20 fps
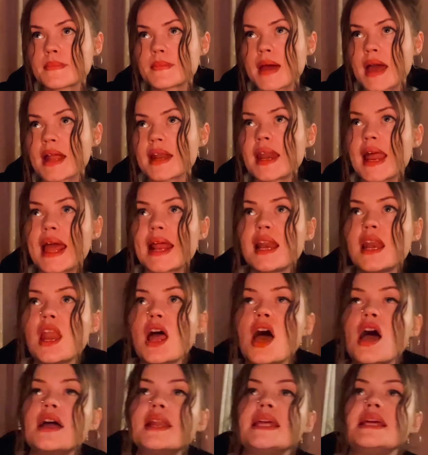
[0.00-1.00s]
and like
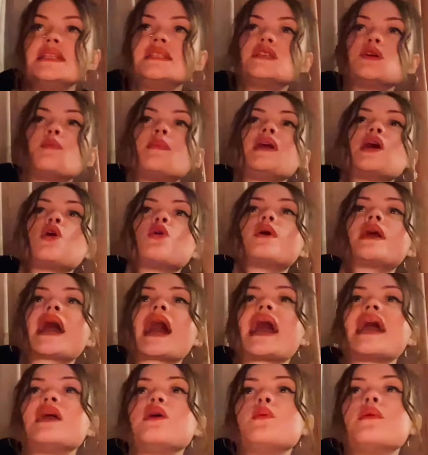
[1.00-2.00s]
learning to be
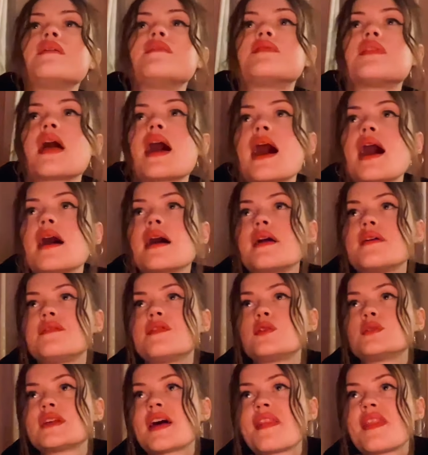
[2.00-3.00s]
okay with that. It
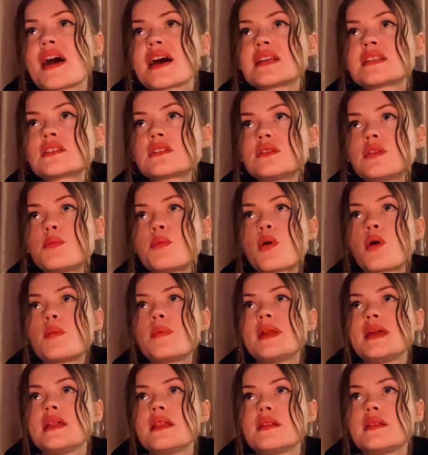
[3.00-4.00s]
feels like that's the
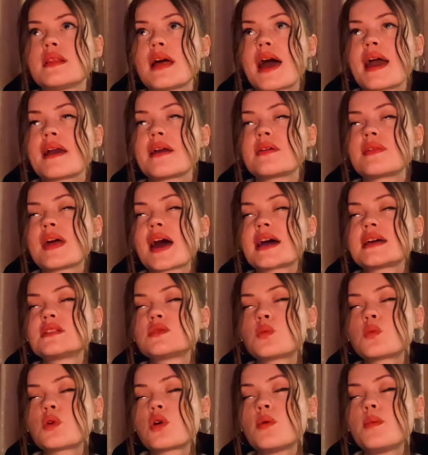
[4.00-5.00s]
probably, like, that
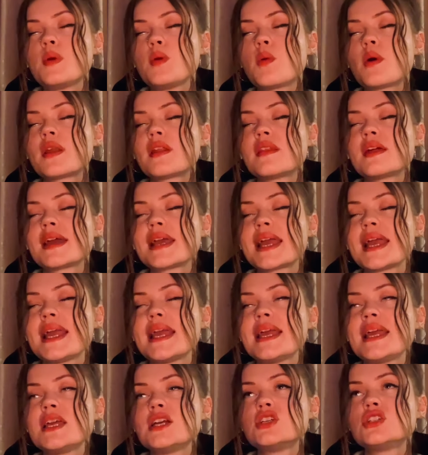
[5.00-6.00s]
could be one of the
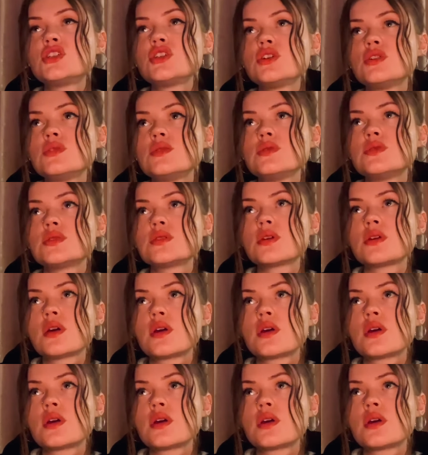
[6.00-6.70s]
key issues,